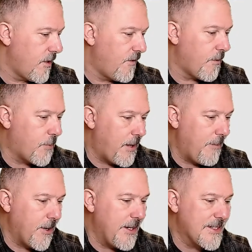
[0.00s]
from
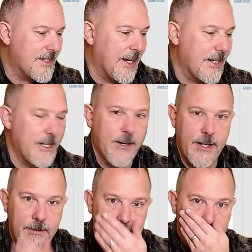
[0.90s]
primary to secondary.
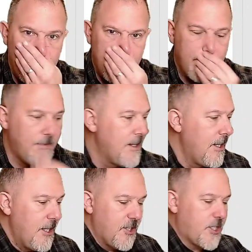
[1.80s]

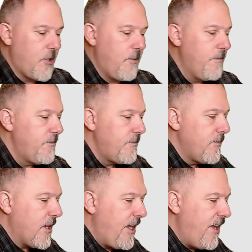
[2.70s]
So
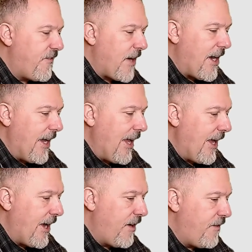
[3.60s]
if I
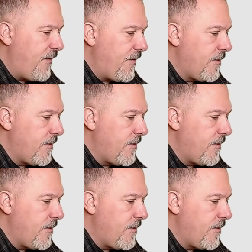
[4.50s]
have,